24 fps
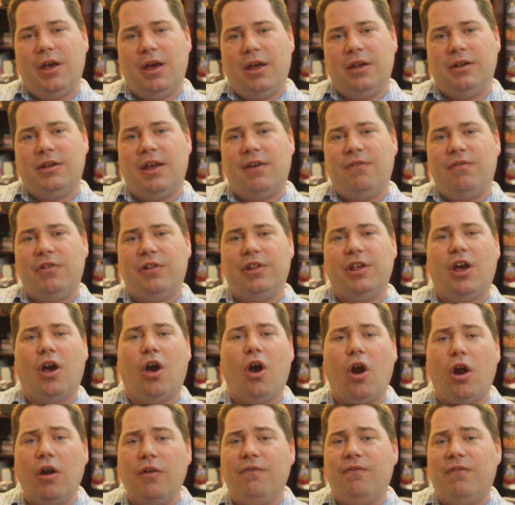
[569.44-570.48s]
definitely a
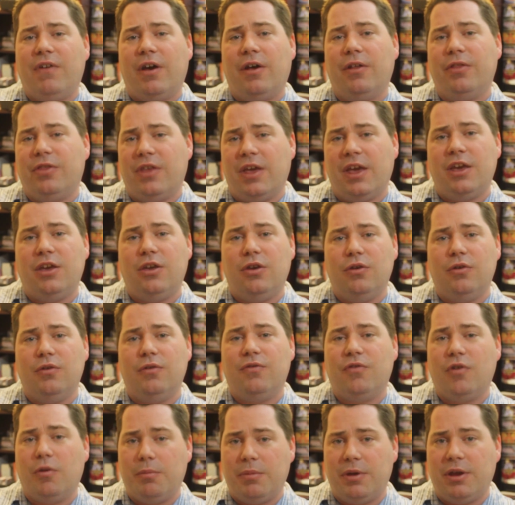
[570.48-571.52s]
heartfelt thank you
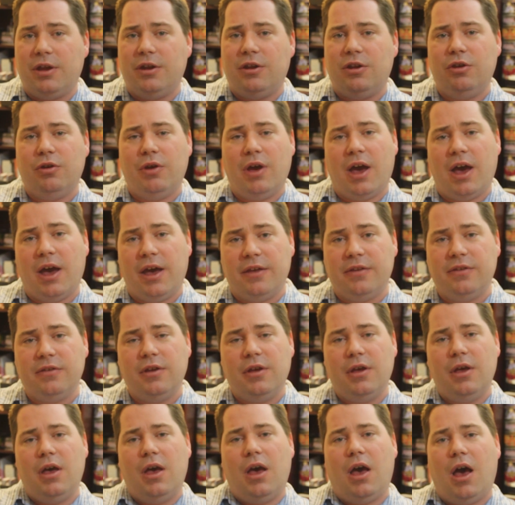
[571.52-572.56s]
from me to you guys.
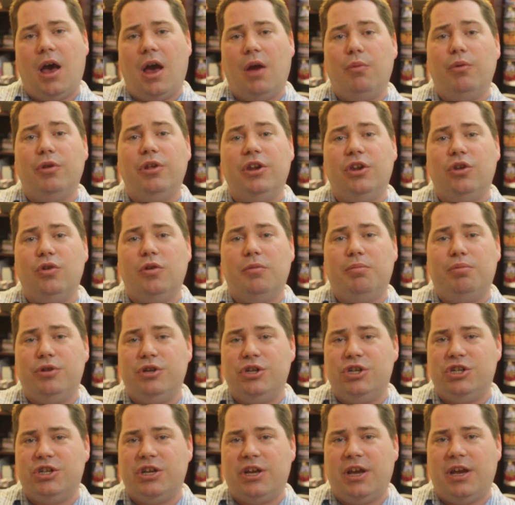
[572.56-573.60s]
I really do
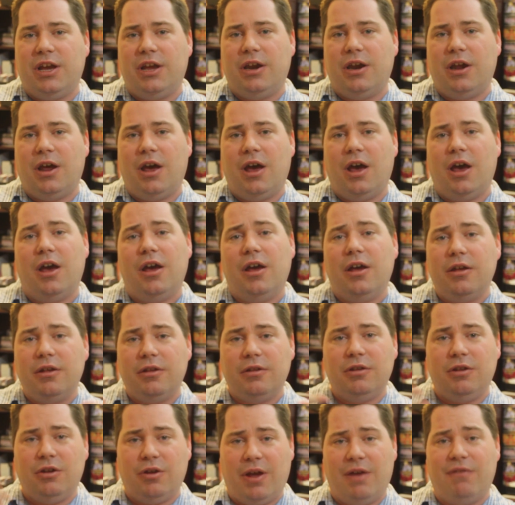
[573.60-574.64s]
appreciate uh,
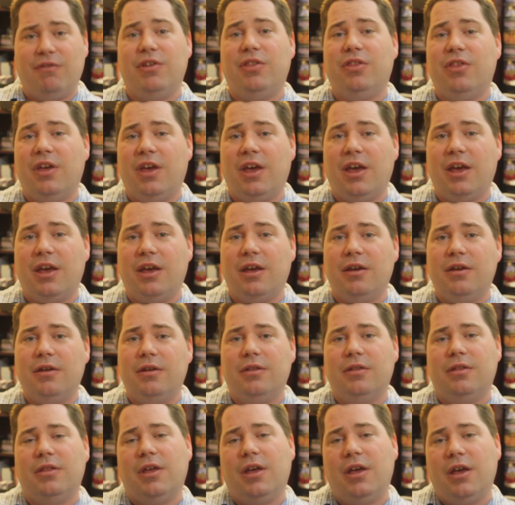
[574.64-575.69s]
you know everything
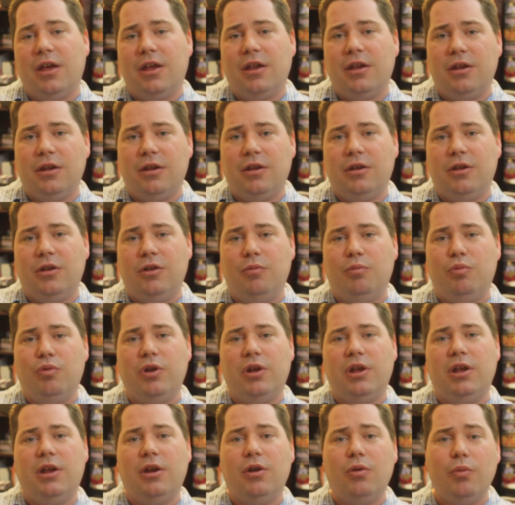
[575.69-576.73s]
that you
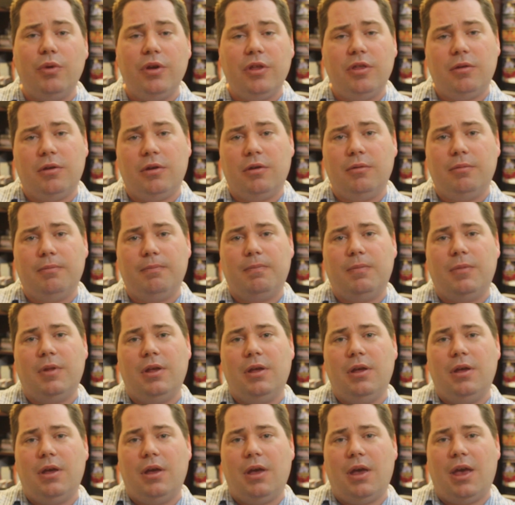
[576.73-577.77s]
bring with you,
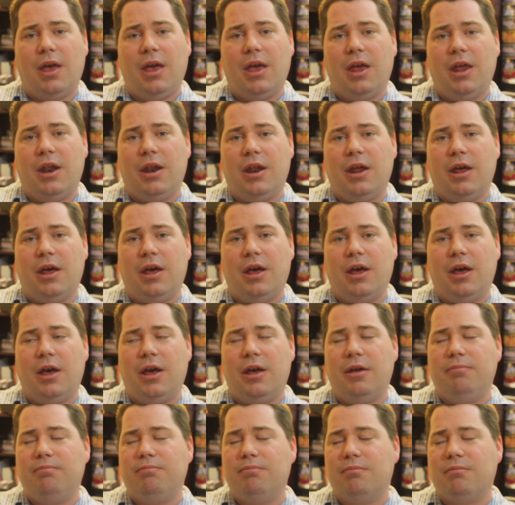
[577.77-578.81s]
and uh,
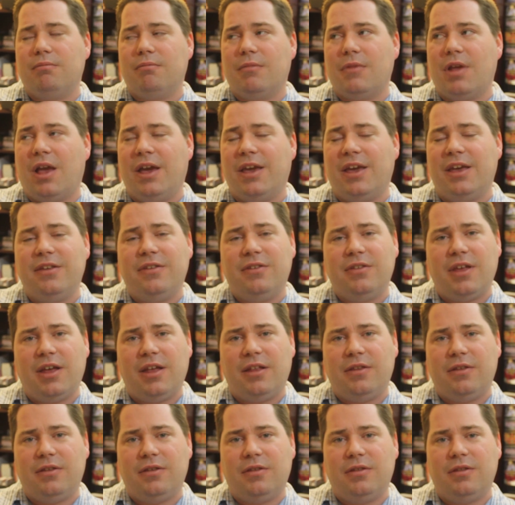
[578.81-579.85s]
I guess
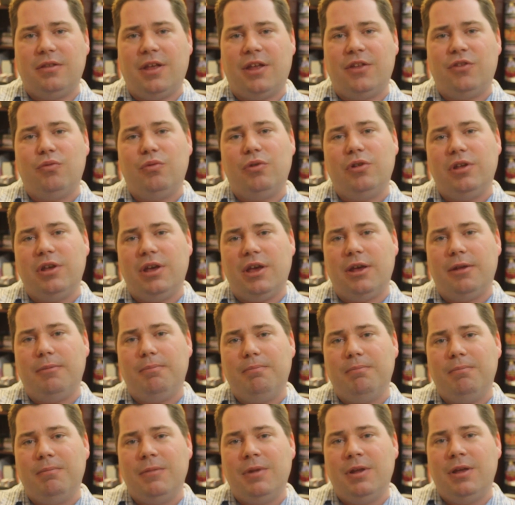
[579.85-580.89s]
that's that's really it.
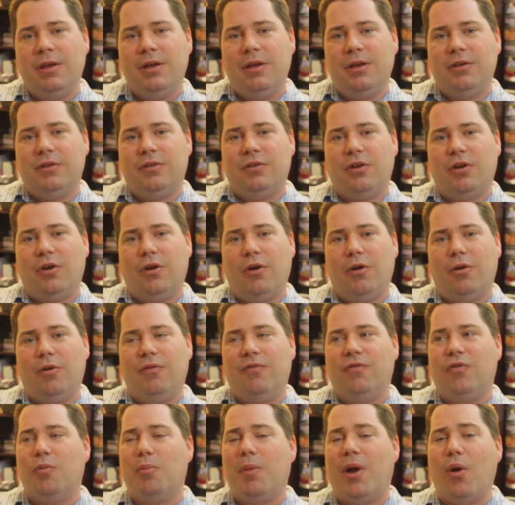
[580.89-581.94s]
So
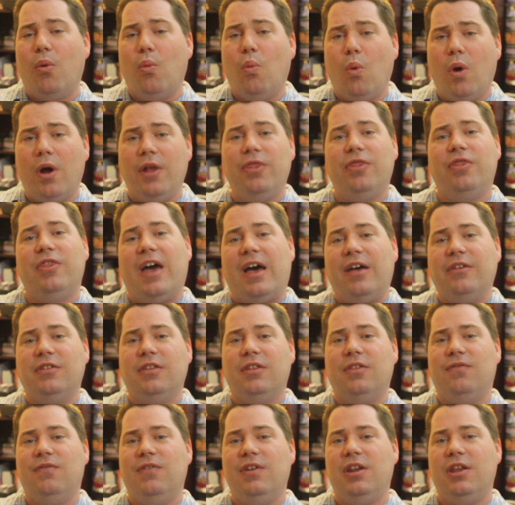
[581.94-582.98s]
for my
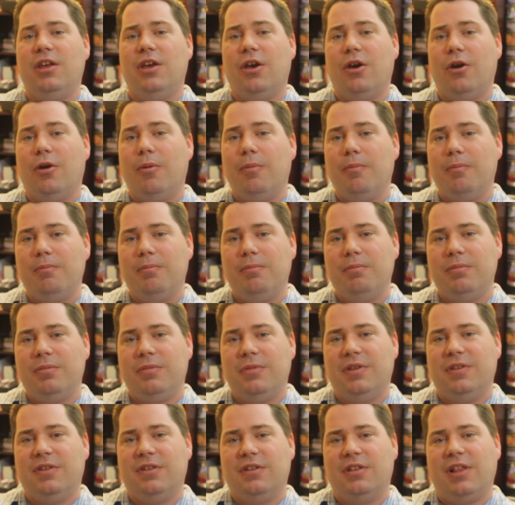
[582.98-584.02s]
1,000th video,
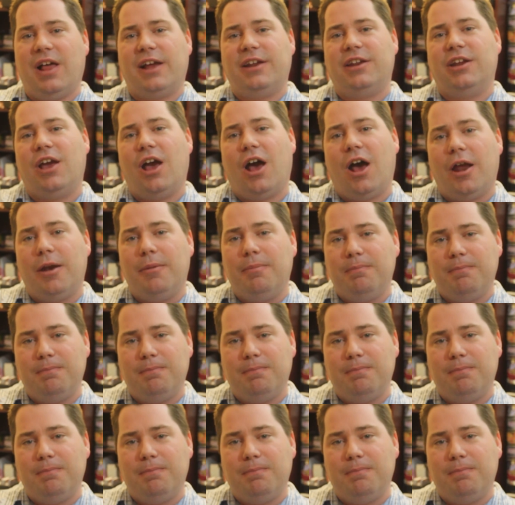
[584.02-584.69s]
this is to God